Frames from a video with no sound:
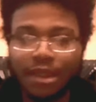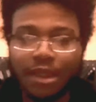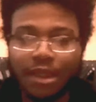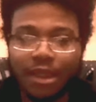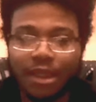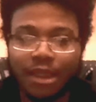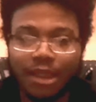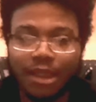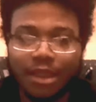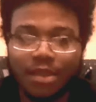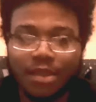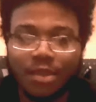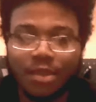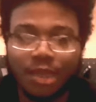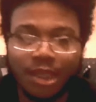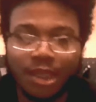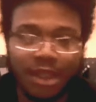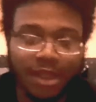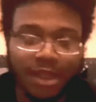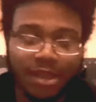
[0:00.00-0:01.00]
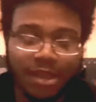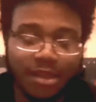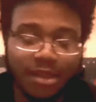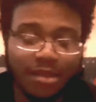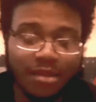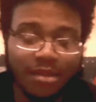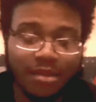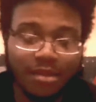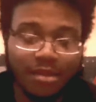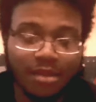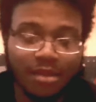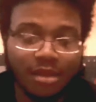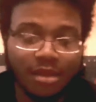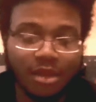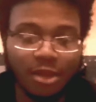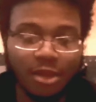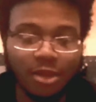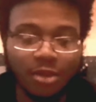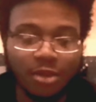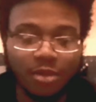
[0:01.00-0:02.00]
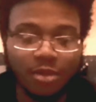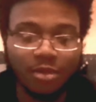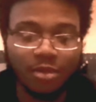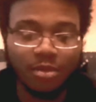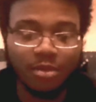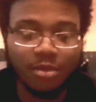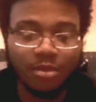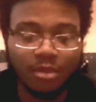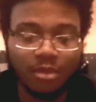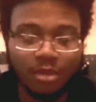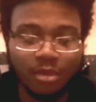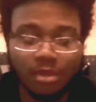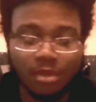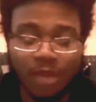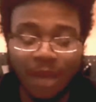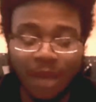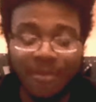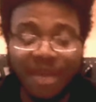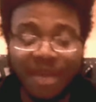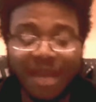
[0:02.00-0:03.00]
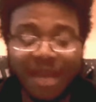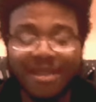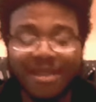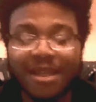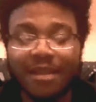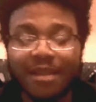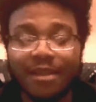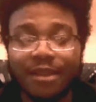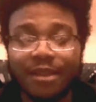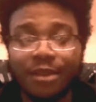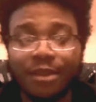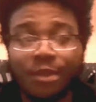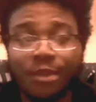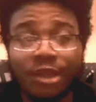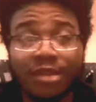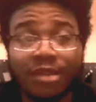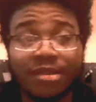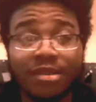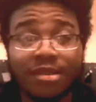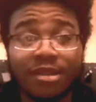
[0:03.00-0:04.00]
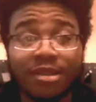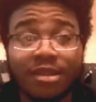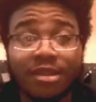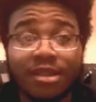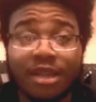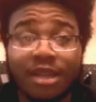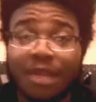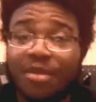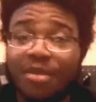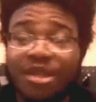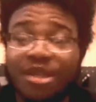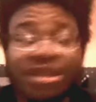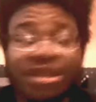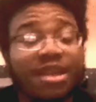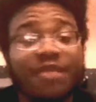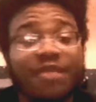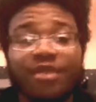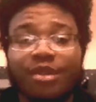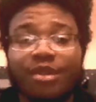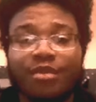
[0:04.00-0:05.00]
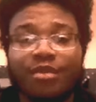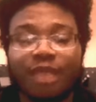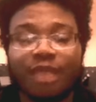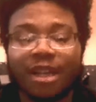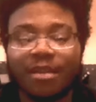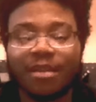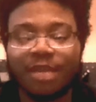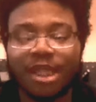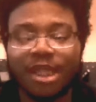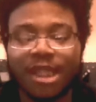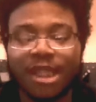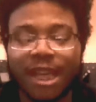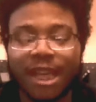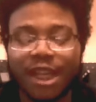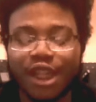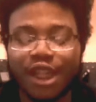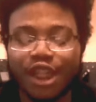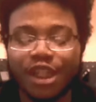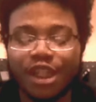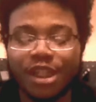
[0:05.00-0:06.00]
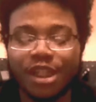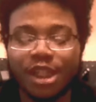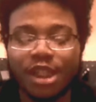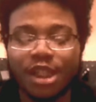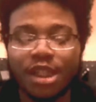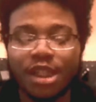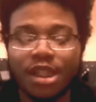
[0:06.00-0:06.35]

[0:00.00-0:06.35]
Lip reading: it is what it is. So I'm not telling you where to start. I'm just giving you recommendations.